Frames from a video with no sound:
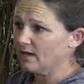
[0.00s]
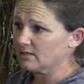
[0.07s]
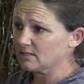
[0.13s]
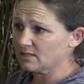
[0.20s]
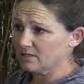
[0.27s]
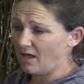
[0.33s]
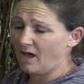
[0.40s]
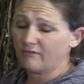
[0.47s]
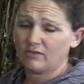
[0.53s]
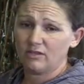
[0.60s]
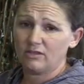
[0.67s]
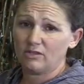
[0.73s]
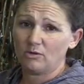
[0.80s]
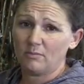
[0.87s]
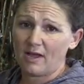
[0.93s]
saliva
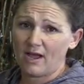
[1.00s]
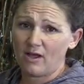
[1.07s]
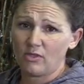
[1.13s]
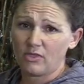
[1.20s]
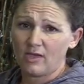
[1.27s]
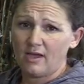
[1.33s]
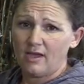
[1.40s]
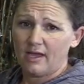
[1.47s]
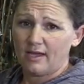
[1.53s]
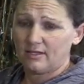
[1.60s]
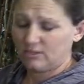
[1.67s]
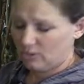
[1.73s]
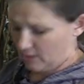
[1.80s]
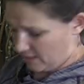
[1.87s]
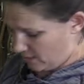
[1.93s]
in their mouth,
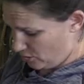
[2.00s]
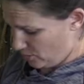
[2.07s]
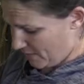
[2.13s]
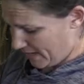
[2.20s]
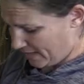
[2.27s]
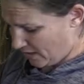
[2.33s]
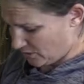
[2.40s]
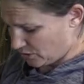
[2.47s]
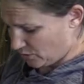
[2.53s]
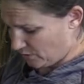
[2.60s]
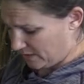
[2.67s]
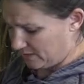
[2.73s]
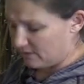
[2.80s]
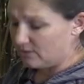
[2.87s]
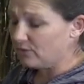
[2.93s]
and, and you might also
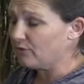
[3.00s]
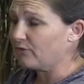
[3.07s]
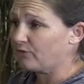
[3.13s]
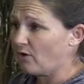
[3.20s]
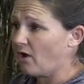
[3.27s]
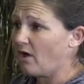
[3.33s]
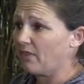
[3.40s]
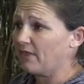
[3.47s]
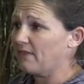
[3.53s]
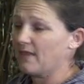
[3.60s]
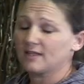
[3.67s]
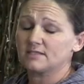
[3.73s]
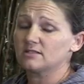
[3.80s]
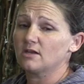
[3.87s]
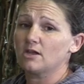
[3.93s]
get a little froth, and
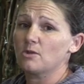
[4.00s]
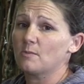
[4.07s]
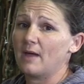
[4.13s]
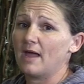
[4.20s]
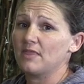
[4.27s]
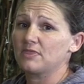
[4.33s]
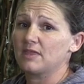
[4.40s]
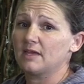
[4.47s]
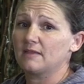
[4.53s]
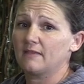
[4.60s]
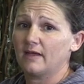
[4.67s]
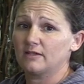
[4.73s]
that's not a bad thing.